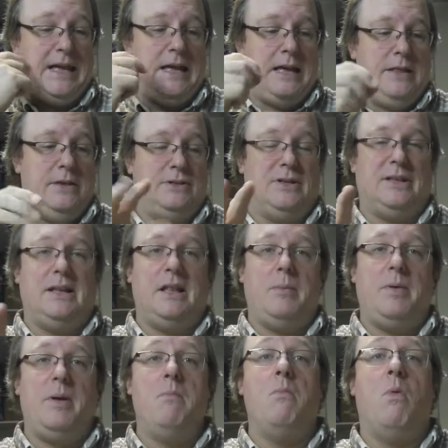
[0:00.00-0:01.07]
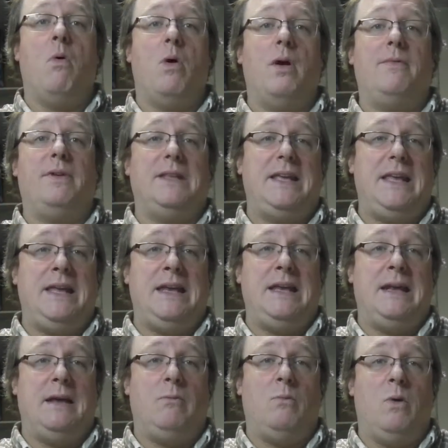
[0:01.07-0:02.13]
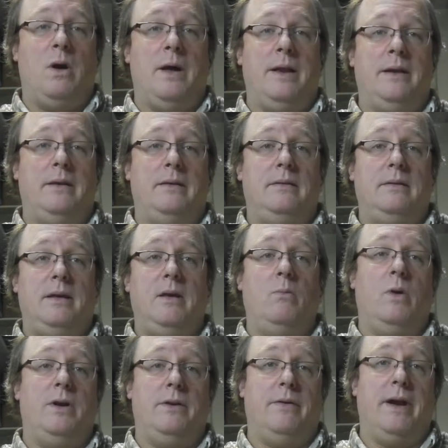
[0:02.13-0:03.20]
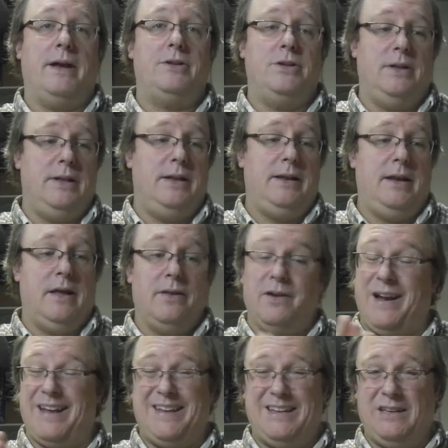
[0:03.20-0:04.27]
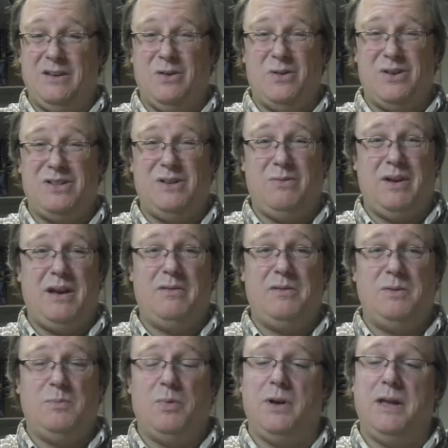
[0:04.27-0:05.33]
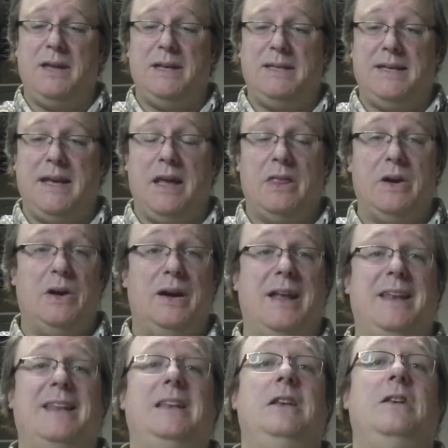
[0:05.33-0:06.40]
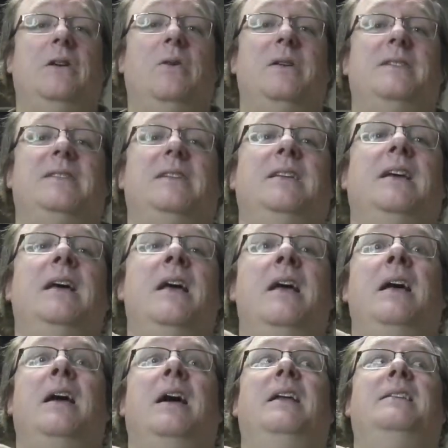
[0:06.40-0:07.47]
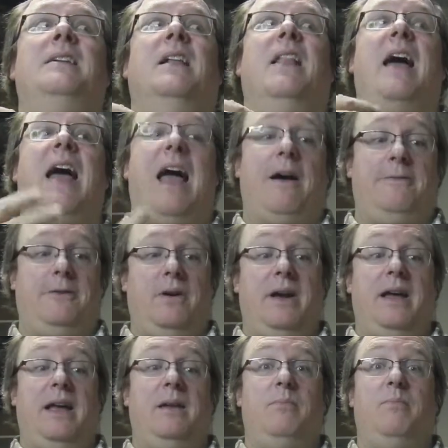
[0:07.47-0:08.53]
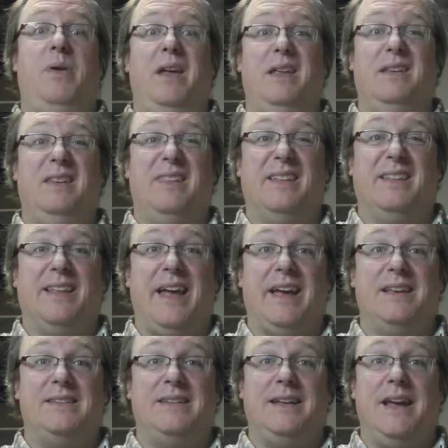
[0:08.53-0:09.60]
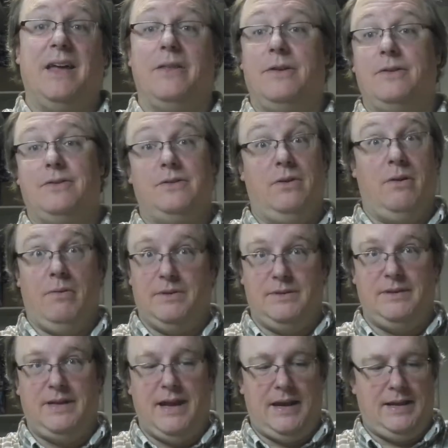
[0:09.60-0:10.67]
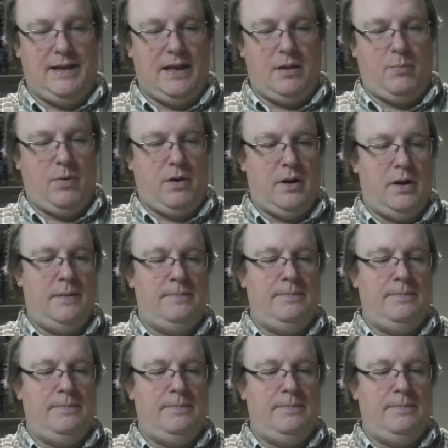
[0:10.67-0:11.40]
There's a little bit more of a lean on in one direction than the other. I didn't notice it when I was putting it together, and I didn't notice it until after I had pinned the legs together, so I wasn't taking that apart.